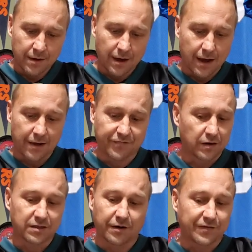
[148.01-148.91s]

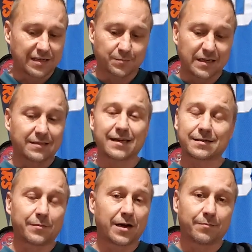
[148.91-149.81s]
Philadelphia has been
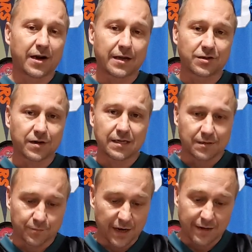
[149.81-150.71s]
decimated by
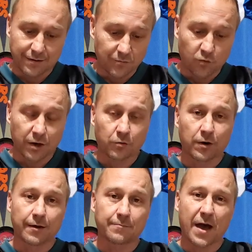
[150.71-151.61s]
injuries, but will it
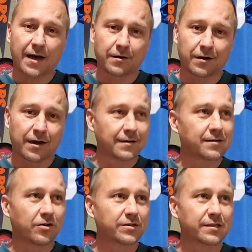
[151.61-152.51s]
really matter as
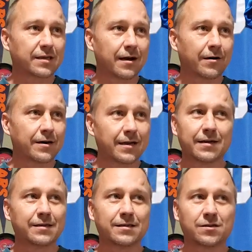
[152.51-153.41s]
long as Gary
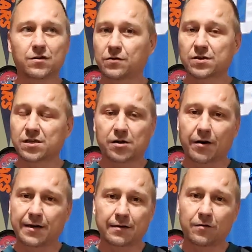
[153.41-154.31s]
is your
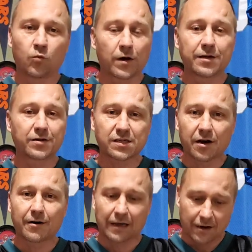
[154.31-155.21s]
starting, one of your
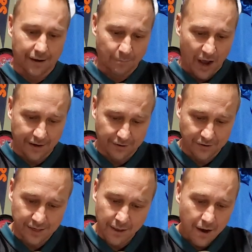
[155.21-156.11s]
starting
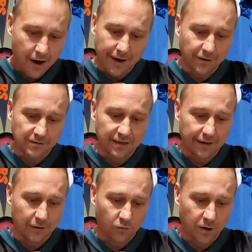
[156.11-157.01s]
linebackers? I don't
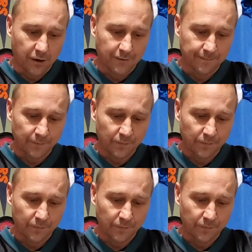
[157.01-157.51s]
think it will.